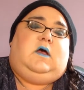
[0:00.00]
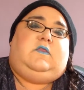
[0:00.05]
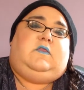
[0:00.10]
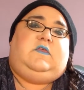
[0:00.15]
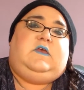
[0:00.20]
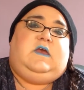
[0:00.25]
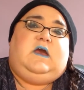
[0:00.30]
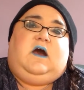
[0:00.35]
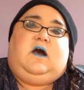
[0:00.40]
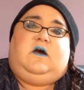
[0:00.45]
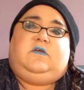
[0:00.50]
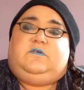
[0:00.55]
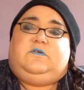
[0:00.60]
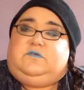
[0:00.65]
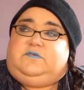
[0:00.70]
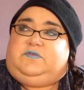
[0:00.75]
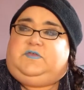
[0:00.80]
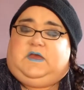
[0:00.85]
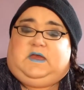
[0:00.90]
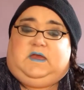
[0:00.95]
The
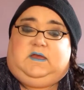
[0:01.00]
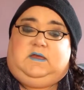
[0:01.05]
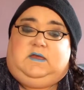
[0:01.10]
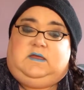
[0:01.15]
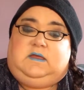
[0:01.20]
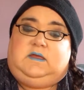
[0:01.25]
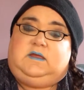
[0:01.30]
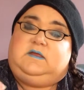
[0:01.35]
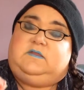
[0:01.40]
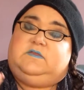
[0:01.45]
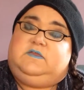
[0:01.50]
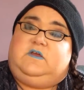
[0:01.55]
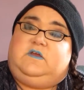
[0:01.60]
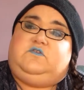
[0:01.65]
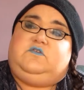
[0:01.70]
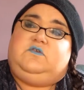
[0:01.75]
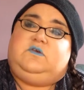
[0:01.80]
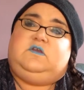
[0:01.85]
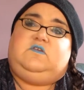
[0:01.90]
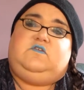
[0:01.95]
other thing
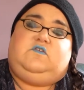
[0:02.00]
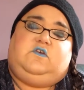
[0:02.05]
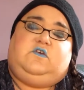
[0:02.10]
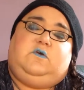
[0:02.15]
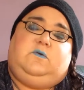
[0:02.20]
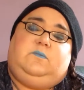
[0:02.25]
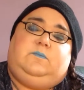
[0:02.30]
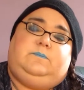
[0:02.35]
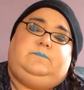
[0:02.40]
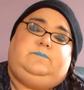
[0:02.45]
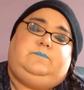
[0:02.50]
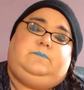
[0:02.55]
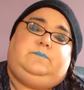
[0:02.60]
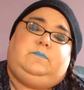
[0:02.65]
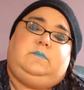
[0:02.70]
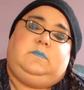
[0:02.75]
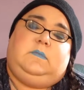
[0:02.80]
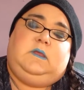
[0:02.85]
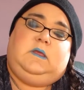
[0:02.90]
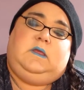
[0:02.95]
that you can do
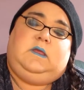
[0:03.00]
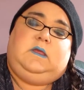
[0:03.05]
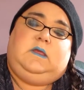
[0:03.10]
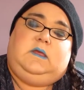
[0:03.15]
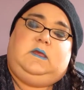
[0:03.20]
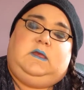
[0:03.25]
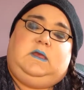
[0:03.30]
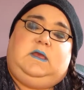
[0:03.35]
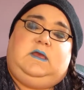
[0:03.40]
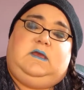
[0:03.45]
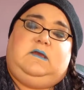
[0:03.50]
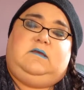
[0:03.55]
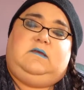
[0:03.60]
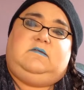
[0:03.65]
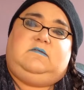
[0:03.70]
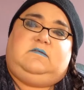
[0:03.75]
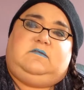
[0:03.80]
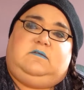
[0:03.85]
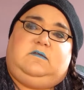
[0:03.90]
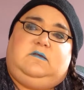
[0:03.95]

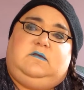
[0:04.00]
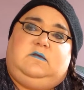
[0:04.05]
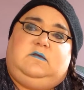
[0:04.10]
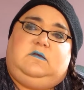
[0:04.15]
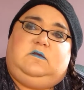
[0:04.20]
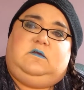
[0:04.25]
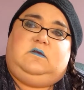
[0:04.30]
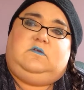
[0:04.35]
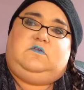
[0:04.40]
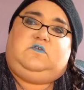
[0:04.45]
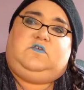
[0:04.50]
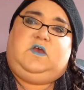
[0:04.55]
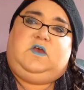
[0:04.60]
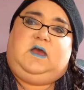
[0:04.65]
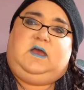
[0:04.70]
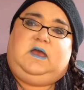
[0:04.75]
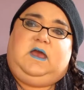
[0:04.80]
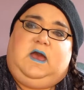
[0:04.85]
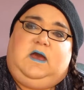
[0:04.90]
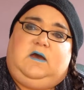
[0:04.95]
is
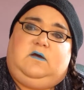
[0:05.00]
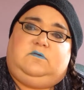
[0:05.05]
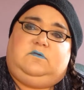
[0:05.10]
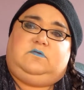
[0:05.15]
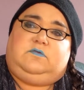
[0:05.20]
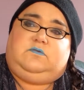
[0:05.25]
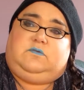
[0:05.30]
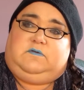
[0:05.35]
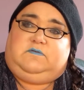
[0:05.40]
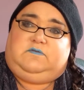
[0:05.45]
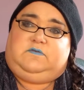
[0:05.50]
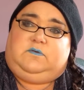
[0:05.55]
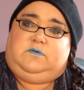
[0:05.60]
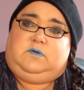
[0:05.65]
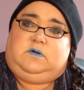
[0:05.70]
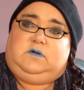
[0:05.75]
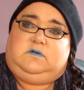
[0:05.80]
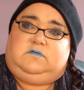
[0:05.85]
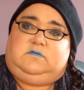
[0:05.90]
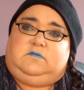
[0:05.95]
check out thrift
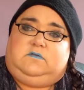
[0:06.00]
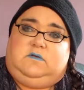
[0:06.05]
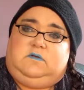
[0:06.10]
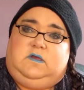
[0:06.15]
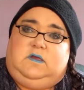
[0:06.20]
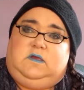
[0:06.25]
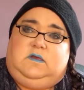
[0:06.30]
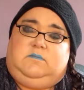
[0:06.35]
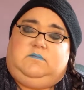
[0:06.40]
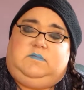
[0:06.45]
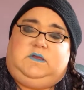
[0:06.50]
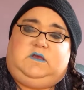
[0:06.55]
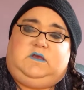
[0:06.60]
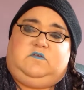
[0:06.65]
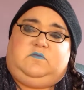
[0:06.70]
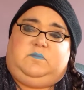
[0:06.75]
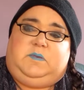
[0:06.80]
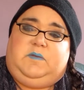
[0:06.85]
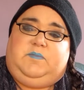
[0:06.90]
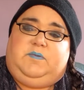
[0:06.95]
stores,
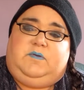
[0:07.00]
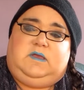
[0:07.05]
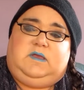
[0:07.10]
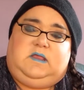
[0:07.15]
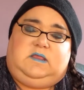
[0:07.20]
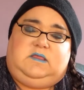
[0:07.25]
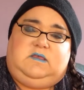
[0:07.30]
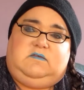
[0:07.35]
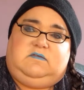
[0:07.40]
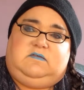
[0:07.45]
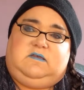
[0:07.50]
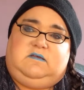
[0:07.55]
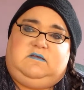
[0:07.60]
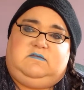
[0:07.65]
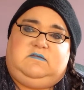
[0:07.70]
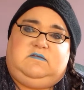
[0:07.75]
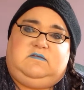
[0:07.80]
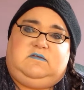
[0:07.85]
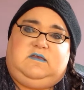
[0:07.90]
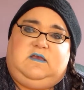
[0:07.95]
because people get these
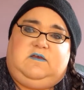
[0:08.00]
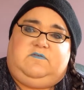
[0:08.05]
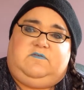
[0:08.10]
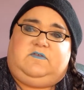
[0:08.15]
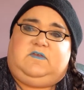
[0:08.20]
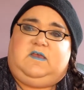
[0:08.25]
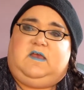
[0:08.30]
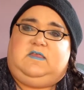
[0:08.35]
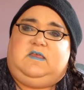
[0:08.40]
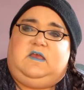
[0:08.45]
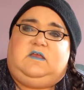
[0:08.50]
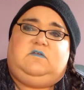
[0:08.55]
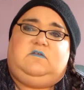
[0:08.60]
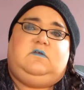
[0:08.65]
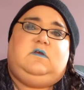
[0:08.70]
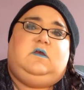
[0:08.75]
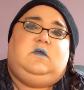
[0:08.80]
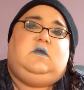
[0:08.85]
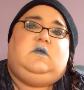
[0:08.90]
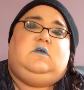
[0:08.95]
things as gifts and then
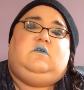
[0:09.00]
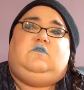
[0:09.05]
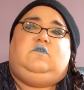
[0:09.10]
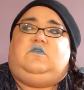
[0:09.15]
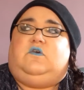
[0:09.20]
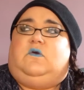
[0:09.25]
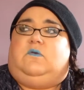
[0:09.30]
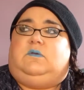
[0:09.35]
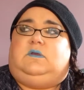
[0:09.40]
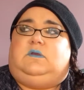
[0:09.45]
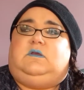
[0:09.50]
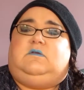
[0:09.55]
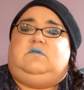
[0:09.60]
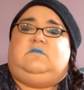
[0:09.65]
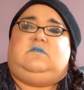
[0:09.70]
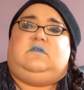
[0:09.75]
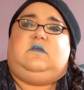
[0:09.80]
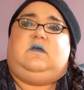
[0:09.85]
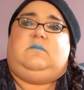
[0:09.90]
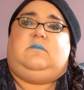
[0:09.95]
don't
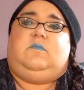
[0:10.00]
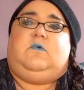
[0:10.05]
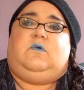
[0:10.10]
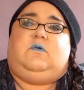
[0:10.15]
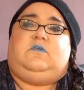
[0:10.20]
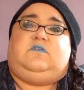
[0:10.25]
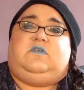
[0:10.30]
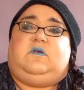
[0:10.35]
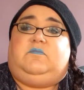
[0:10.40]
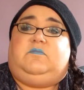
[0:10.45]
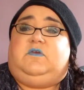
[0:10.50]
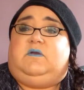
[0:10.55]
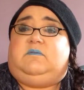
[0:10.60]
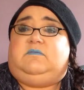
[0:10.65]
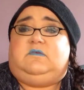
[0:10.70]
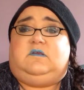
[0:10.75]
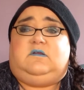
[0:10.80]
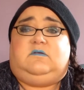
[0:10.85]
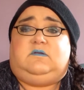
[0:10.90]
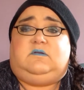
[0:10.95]
use them, or
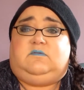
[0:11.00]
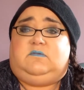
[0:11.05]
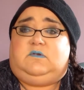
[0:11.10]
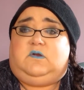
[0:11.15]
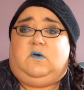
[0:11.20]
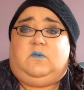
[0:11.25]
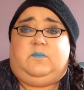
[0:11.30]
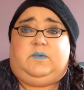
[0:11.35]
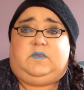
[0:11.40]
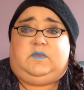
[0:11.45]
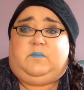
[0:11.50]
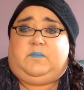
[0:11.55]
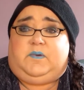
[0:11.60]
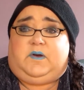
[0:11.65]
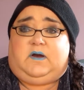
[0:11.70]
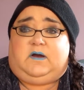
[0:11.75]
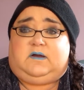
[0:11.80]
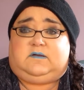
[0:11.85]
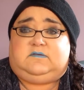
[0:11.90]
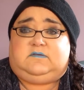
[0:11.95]
sometimes they don't even open the
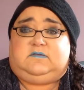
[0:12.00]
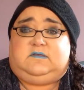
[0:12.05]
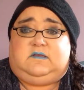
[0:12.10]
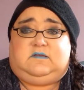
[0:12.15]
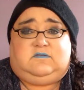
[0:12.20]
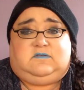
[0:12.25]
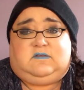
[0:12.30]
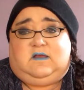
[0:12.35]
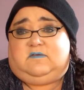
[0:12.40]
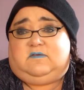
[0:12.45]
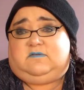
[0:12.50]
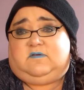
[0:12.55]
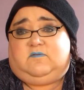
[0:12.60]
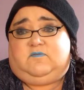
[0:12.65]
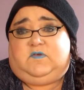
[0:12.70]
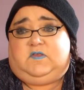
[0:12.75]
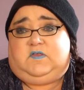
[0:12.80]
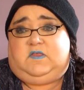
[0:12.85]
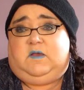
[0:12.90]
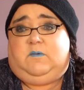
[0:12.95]
box. It's not
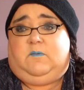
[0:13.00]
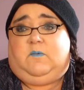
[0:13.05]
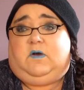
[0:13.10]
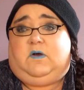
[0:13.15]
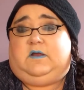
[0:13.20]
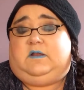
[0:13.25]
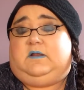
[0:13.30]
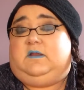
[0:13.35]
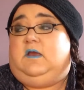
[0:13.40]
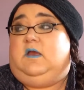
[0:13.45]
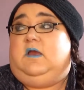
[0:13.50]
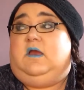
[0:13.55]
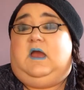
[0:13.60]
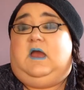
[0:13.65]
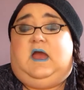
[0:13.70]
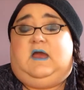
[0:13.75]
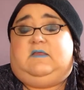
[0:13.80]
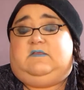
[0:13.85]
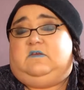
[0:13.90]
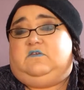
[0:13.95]
something they want,
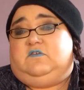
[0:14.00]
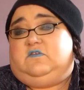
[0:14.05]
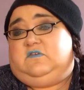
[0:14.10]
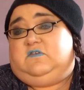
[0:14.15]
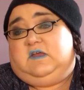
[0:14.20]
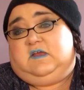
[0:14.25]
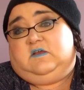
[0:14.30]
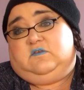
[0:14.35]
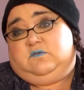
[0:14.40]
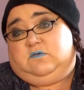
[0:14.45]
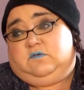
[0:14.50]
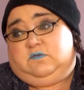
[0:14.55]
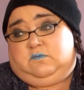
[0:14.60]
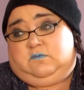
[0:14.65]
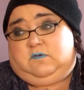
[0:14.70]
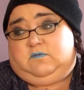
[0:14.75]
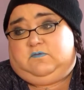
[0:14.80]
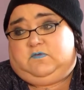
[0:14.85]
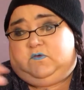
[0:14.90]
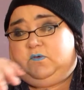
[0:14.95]
and they just take it to a
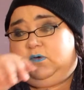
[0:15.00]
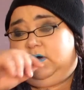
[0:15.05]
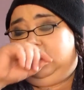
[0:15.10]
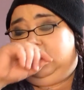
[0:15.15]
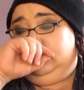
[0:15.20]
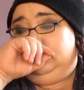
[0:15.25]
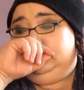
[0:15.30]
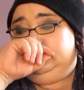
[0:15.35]
thrift store.